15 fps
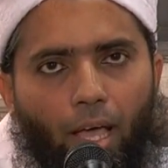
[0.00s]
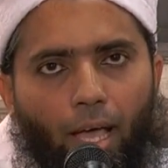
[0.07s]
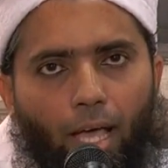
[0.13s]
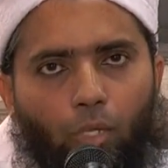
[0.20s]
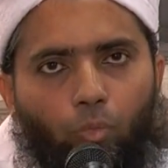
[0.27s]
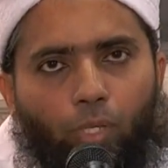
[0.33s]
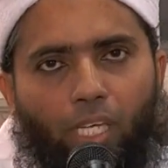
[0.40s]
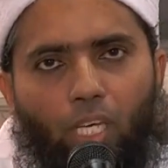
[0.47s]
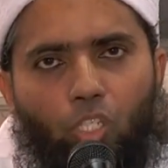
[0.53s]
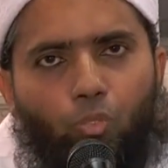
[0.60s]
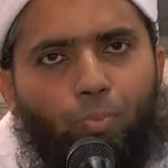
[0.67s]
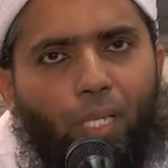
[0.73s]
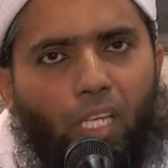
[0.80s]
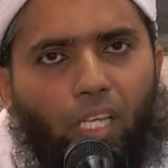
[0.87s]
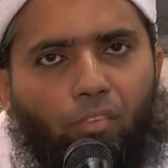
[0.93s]
And we as
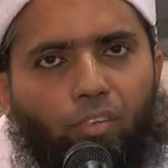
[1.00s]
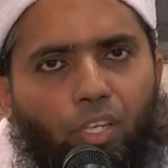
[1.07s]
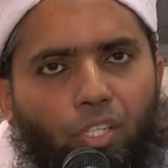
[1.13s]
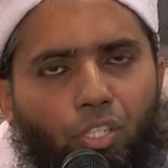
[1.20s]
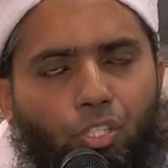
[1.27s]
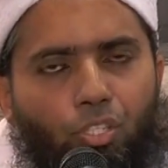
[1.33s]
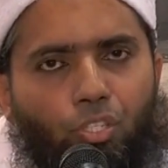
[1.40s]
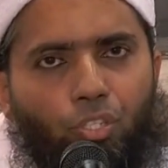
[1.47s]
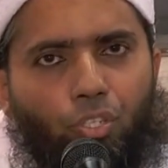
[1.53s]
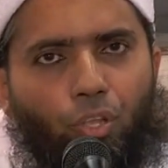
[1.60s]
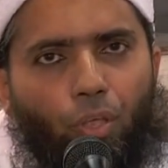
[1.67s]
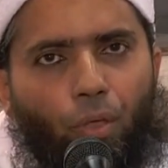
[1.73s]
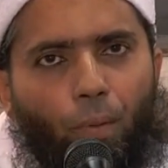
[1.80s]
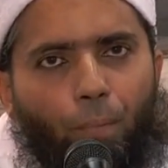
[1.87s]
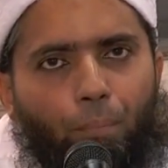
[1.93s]
believers,
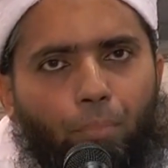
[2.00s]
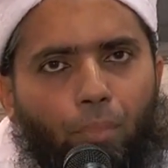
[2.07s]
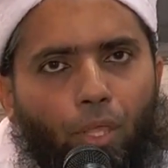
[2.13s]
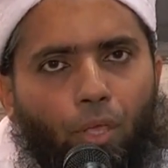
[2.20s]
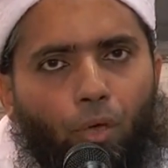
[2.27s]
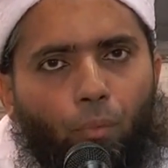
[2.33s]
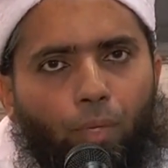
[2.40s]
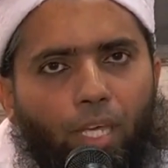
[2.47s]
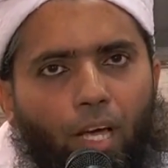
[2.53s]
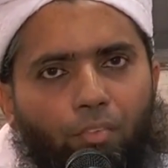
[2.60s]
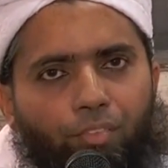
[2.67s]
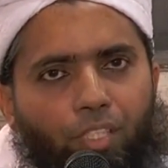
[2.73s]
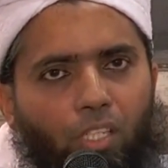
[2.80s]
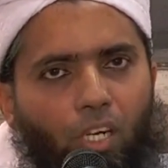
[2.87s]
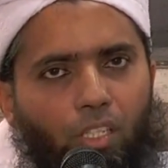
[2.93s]
we
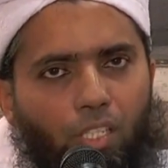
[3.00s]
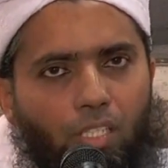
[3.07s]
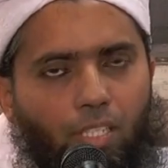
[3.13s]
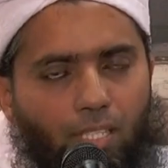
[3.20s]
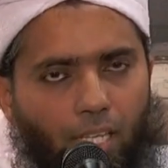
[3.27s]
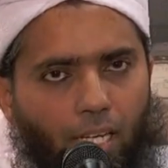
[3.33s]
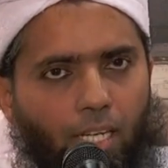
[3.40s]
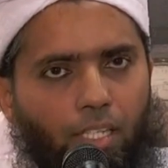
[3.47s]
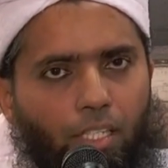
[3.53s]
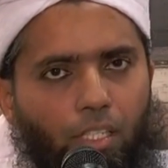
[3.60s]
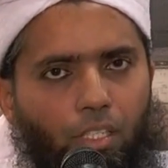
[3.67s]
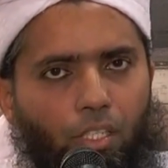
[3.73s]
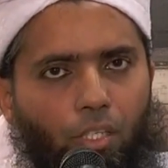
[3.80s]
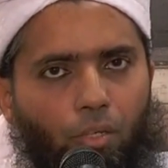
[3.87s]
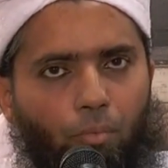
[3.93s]
have to
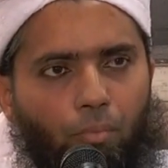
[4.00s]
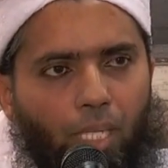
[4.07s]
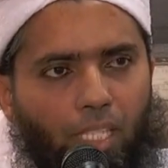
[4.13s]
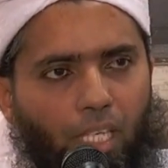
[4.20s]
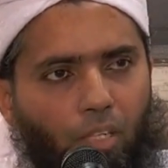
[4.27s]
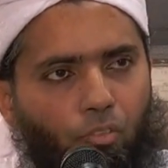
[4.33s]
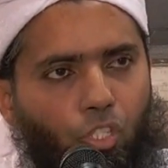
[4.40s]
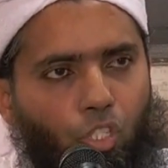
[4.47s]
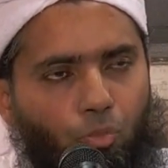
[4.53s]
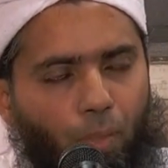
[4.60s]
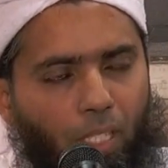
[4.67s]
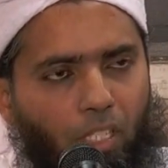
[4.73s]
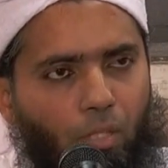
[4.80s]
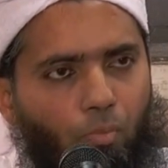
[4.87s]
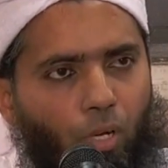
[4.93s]
understand, my dear
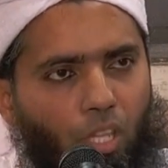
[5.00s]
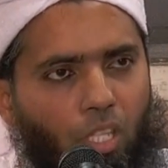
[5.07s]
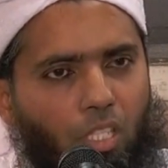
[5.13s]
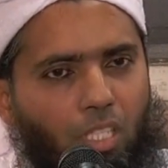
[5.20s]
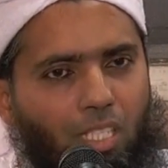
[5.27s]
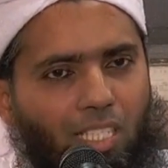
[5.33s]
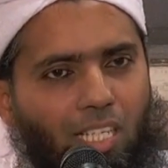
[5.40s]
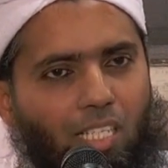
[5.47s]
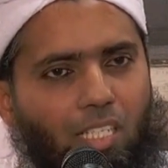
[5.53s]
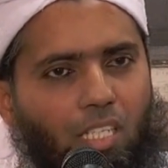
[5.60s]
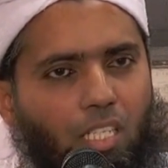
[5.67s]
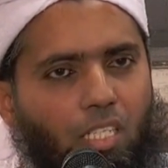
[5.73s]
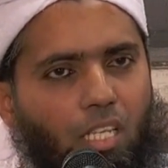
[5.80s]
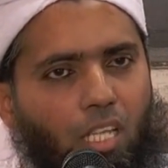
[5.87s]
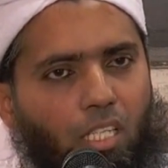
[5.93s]
respected brothers and
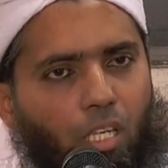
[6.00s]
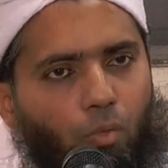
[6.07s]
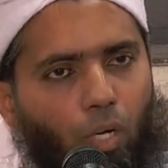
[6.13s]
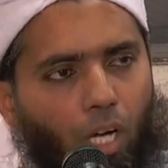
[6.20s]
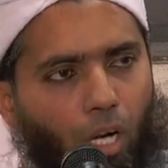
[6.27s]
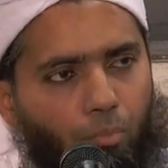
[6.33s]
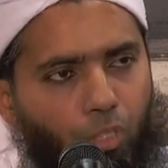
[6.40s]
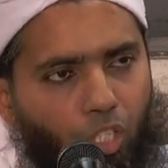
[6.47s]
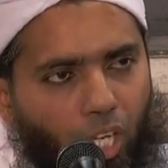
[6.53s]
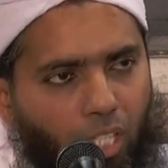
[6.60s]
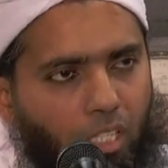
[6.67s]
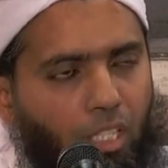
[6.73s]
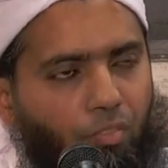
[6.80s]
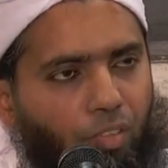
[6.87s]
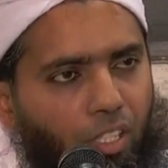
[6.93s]
sisters, that our
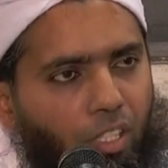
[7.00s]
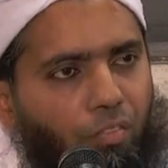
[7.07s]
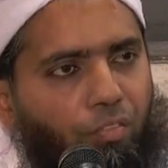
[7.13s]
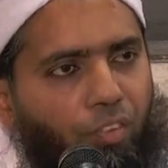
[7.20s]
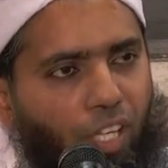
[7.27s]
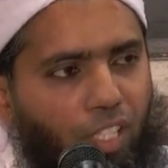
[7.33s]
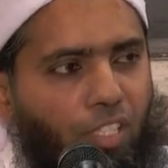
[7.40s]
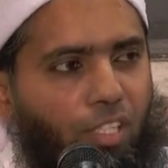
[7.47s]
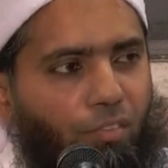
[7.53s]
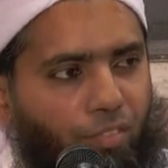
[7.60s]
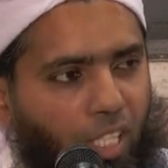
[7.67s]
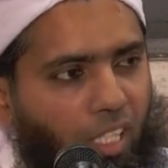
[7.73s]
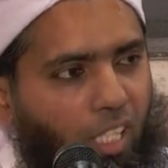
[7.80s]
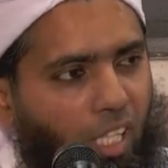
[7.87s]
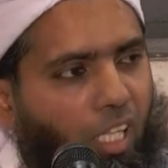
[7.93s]
objective on the face of
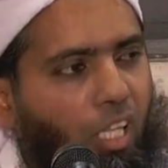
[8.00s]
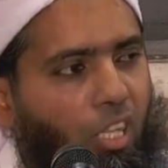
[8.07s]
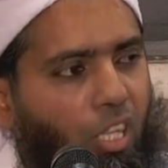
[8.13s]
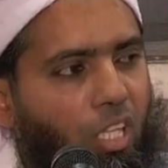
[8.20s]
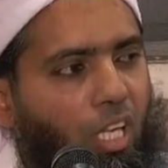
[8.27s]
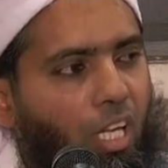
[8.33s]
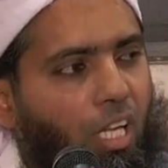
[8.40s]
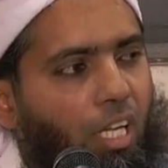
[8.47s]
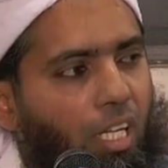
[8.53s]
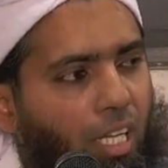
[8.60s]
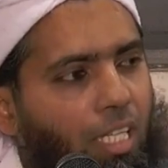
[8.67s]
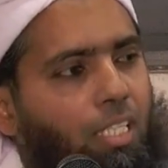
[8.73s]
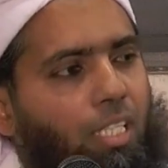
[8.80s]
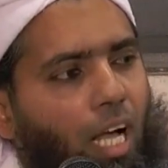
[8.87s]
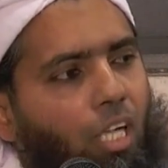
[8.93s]
the earth
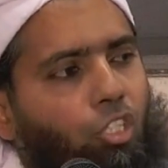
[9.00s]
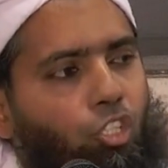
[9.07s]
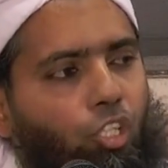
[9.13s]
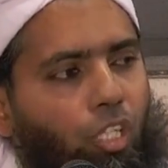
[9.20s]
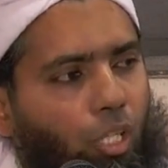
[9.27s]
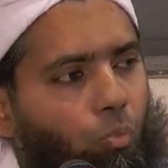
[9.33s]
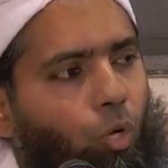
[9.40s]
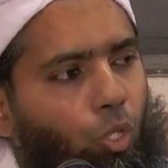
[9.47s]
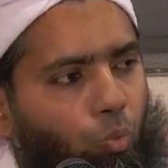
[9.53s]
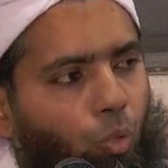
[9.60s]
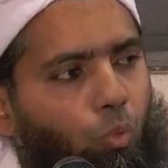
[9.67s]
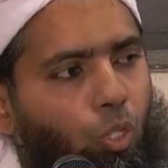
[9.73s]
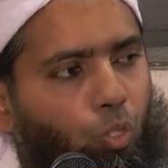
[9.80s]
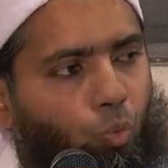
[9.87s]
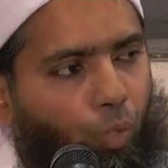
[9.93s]
is actually what we
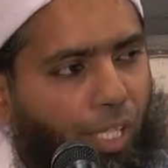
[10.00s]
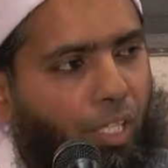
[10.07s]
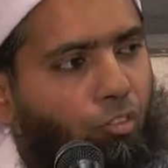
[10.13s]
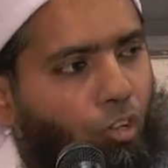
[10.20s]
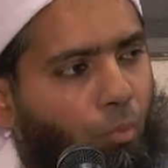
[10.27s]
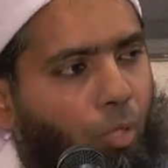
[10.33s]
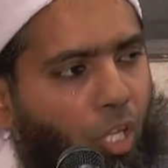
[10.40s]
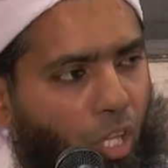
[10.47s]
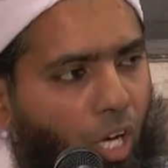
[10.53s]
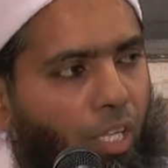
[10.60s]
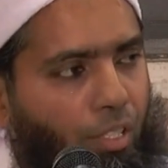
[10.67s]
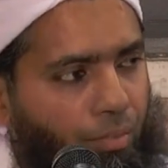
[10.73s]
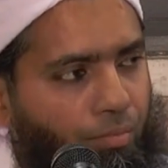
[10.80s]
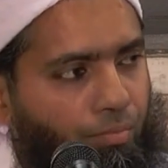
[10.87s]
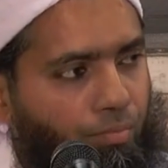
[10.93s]
were doing in Ramadan.